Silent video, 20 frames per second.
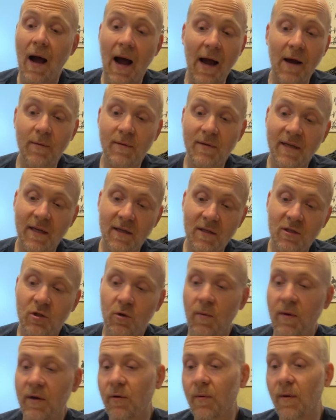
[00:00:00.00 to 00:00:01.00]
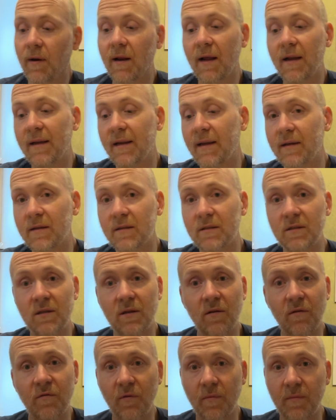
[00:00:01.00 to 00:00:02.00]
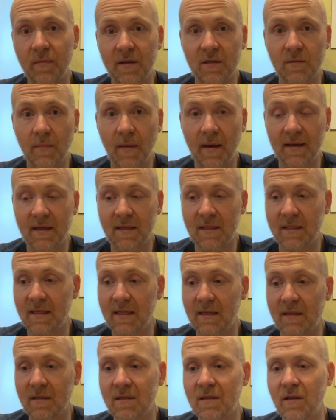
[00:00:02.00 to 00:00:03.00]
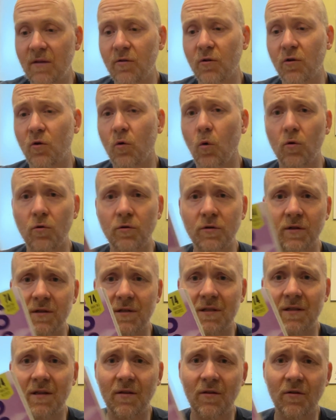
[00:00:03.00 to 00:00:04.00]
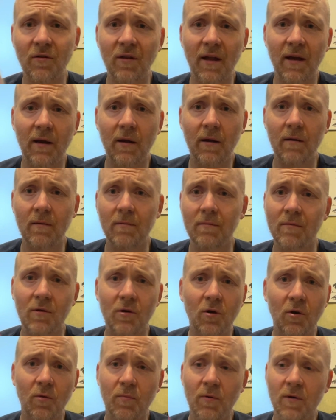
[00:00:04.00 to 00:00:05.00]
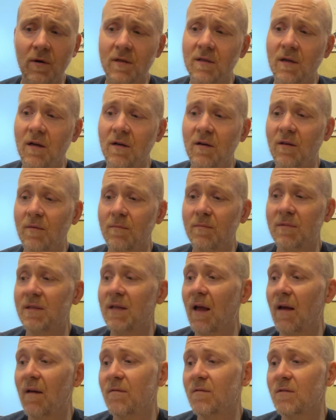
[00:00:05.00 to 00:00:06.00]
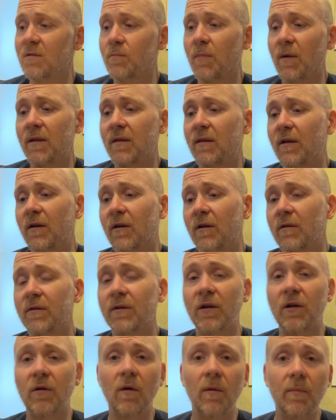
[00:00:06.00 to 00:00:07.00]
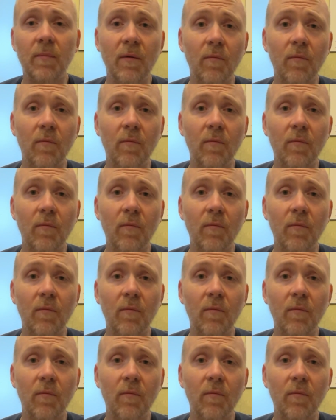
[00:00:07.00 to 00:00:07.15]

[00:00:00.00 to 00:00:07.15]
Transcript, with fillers: I always get so many great ideas from these magazines. They're gorgeous. They're like cookbooks unto themselves, but they're, you know, a bit